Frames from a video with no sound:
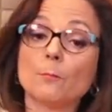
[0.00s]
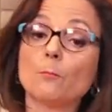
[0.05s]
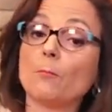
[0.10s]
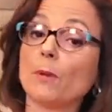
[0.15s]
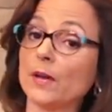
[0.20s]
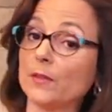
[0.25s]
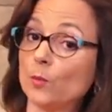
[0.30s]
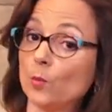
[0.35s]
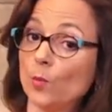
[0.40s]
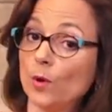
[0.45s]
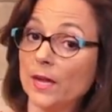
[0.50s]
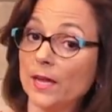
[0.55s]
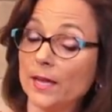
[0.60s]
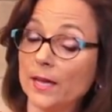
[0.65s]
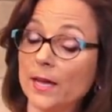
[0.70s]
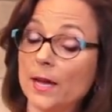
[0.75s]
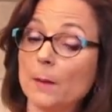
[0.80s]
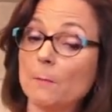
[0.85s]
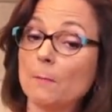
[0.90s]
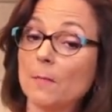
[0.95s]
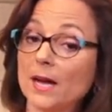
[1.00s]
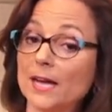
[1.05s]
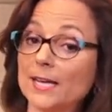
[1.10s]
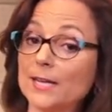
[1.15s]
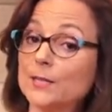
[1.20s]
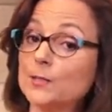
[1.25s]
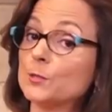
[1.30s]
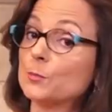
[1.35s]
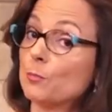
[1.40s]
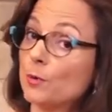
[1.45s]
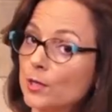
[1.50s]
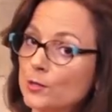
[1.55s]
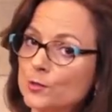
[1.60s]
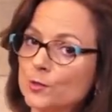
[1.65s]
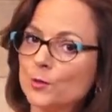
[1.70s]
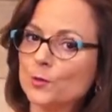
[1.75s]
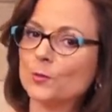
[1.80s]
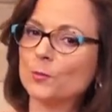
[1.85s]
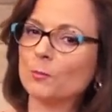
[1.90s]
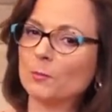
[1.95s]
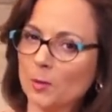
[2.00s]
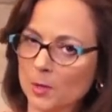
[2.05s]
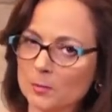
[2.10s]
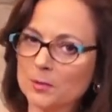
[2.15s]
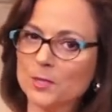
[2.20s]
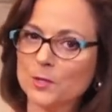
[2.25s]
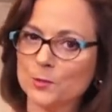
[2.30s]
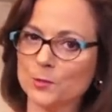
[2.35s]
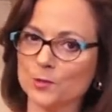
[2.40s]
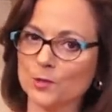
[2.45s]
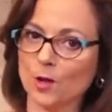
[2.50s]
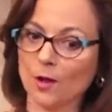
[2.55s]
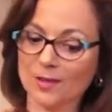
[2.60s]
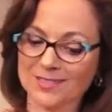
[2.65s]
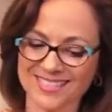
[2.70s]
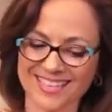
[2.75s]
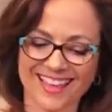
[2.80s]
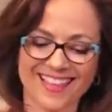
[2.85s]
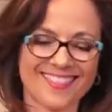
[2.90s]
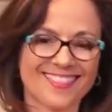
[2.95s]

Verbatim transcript: by the way, my espresso barbecue sauce,